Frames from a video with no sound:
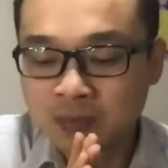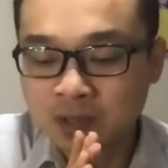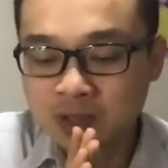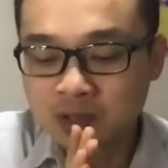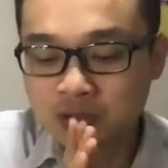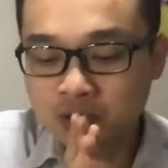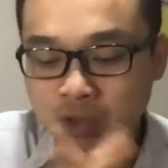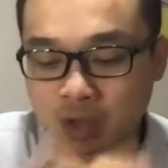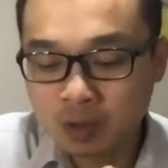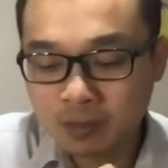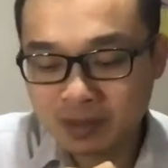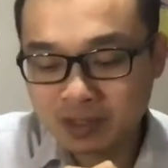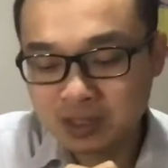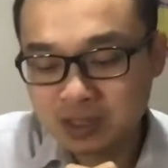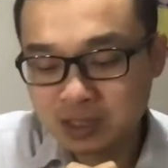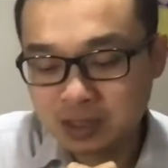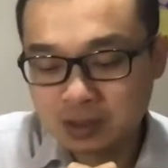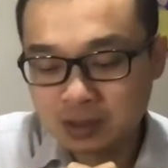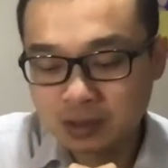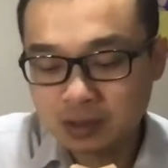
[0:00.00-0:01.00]
So talk about
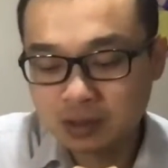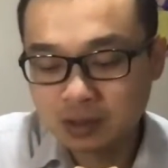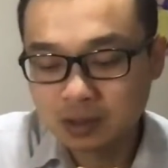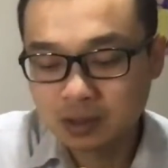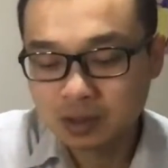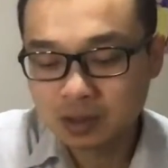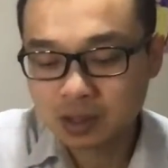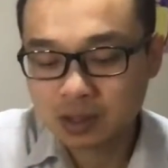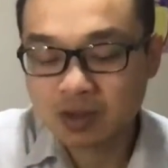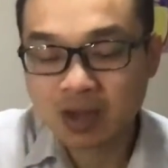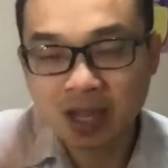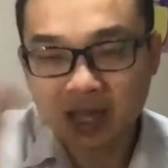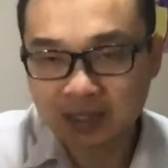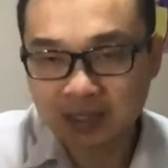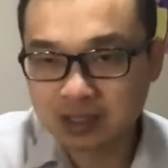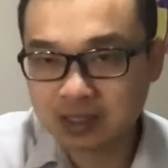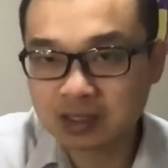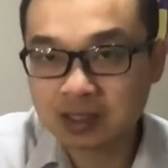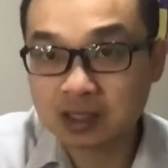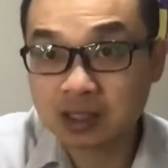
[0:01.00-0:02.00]
qi. You can't
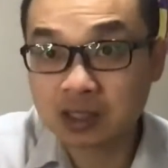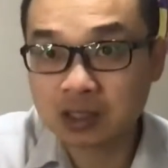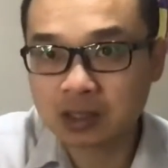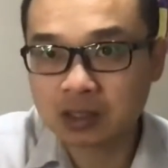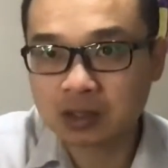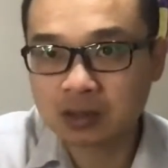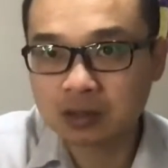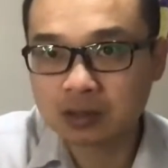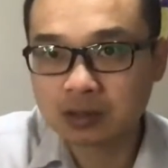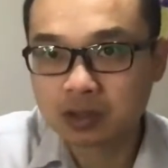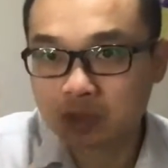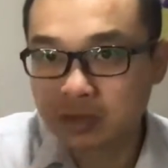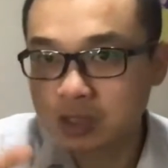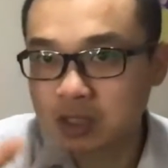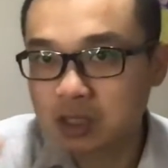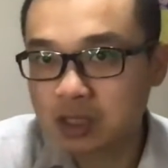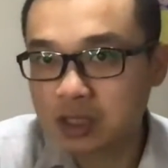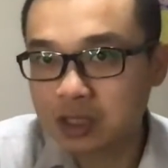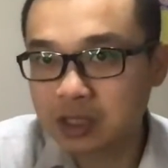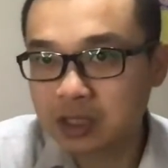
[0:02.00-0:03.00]
see qi, so
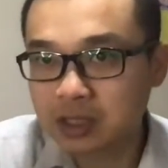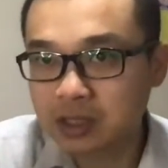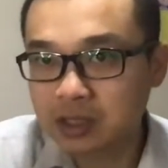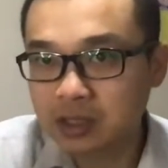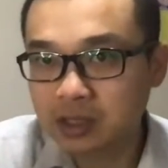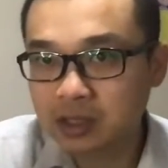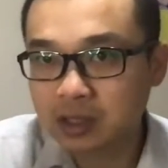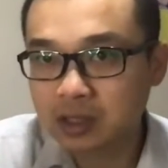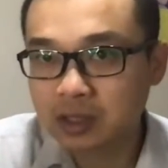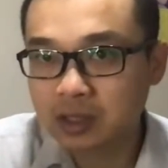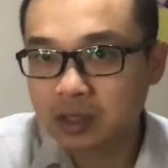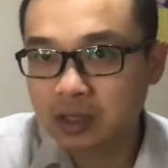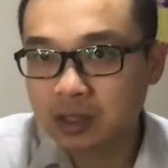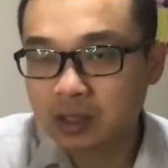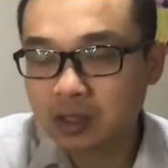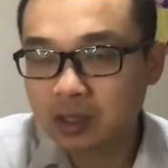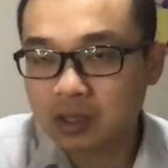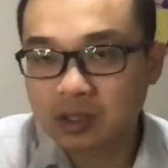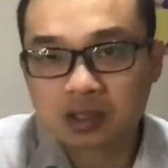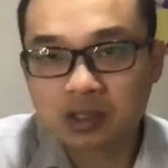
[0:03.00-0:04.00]
qi
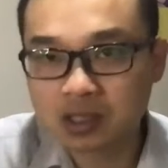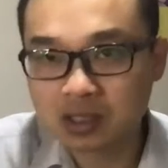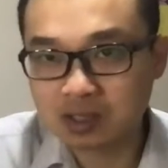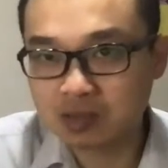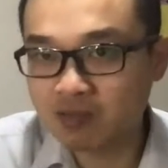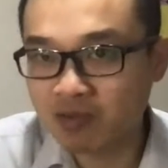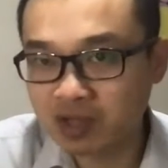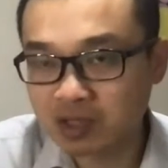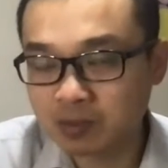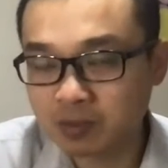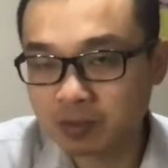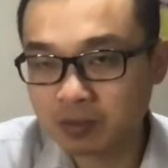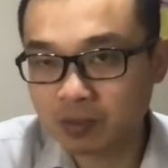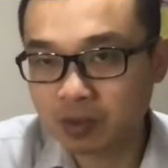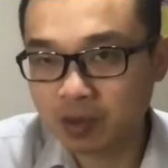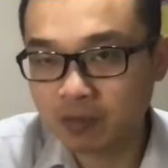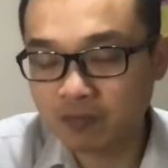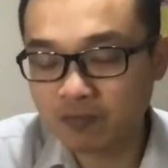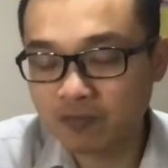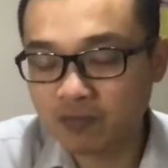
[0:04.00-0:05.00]
is
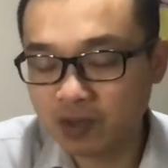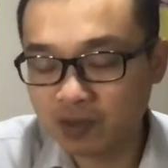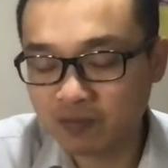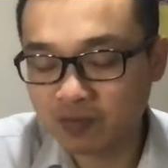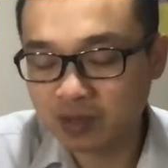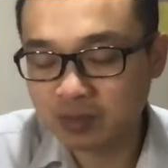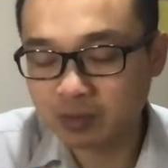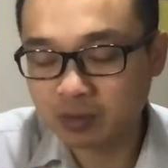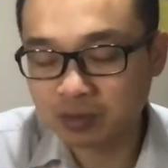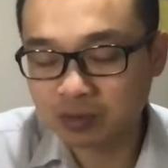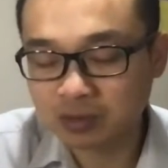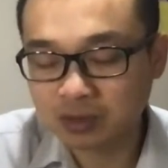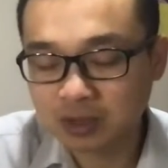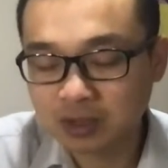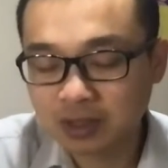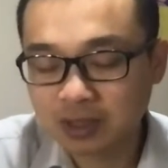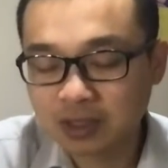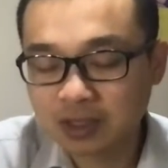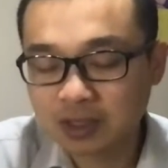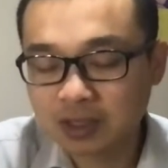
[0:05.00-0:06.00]
invisible,
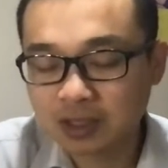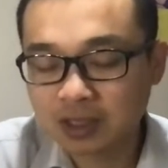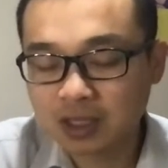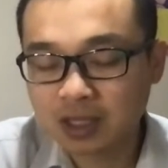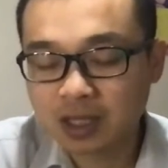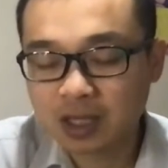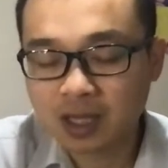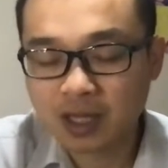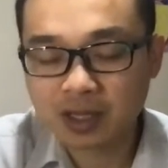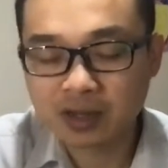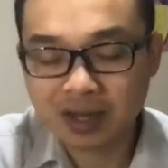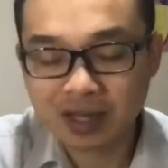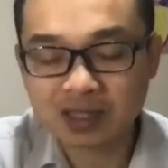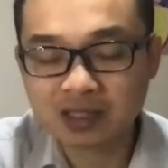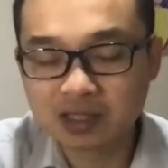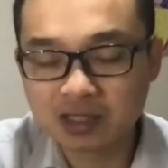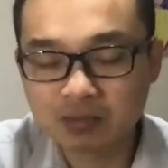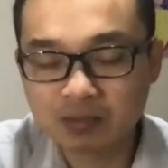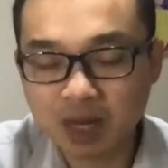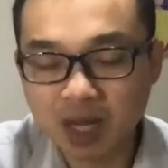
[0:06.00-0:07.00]
and you can't
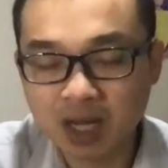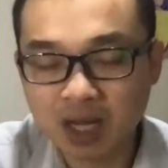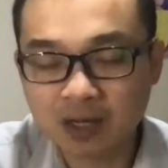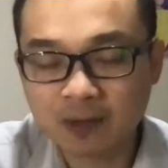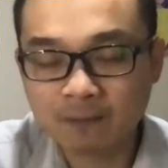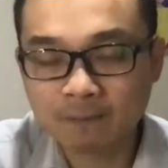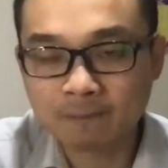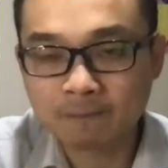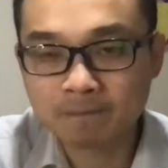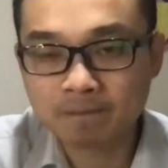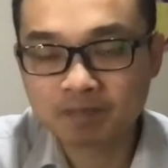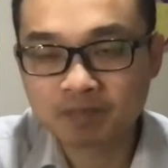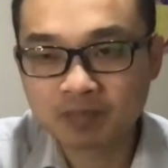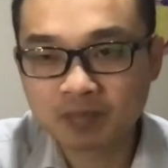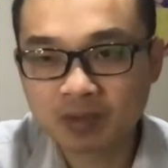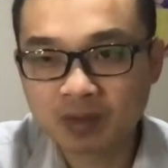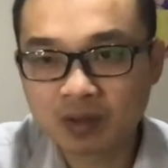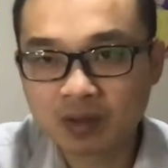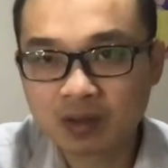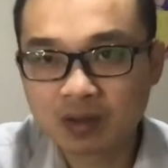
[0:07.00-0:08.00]
see blood.
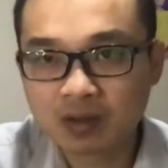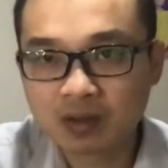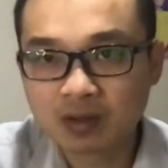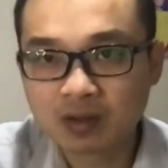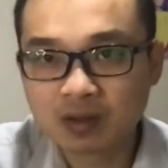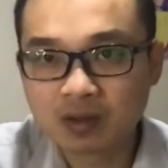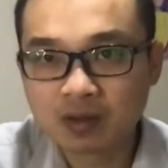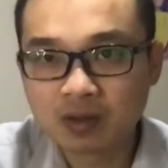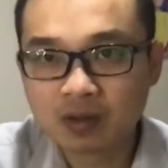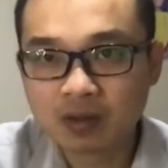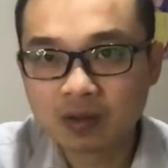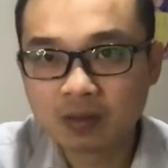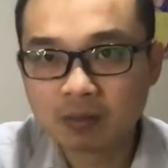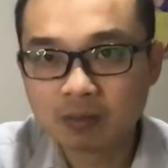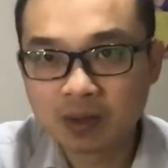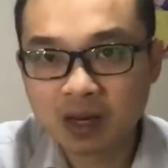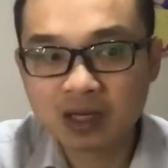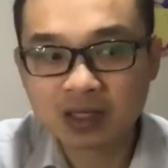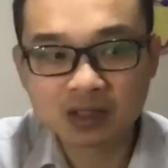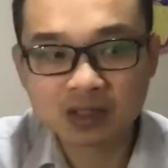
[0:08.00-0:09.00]

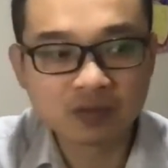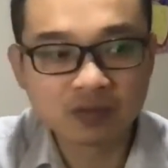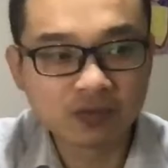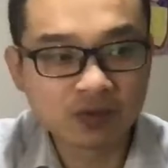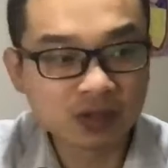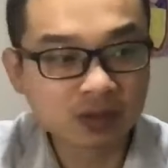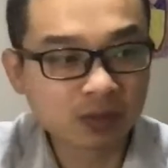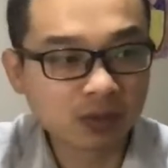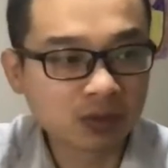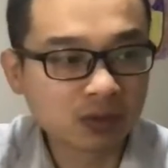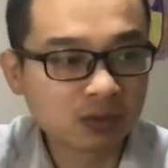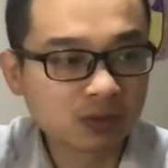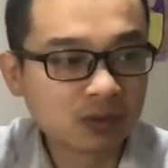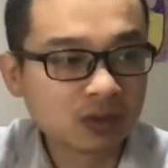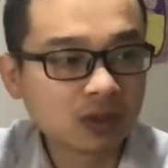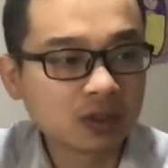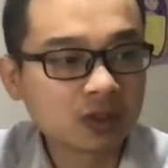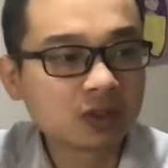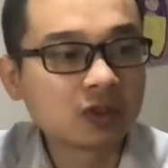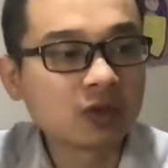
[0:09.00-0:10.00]
Blood is invisible,
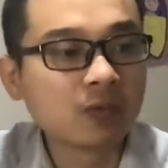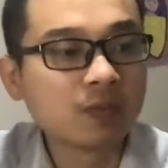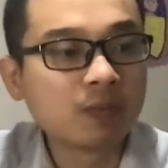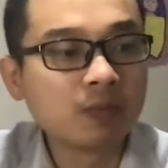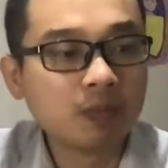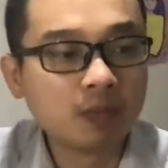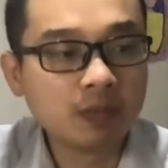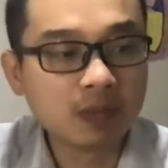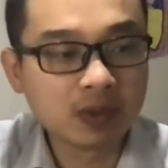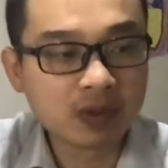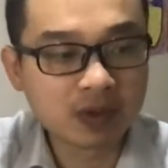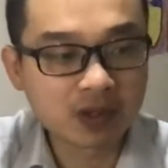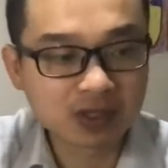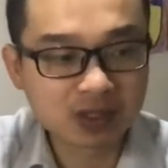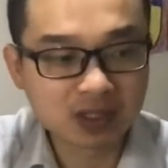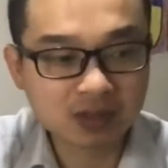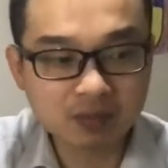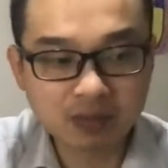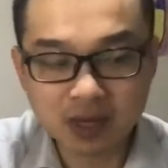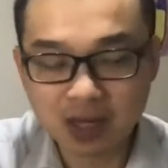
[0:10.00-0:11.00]
so you can
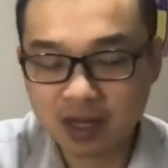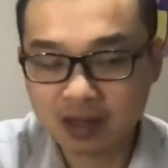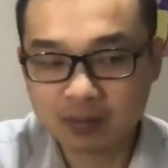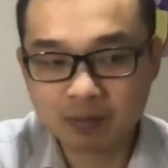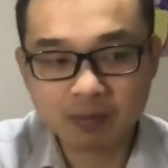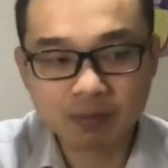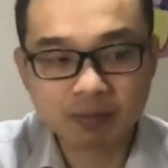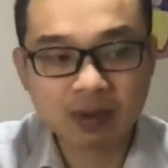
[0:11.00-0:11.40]
see blood.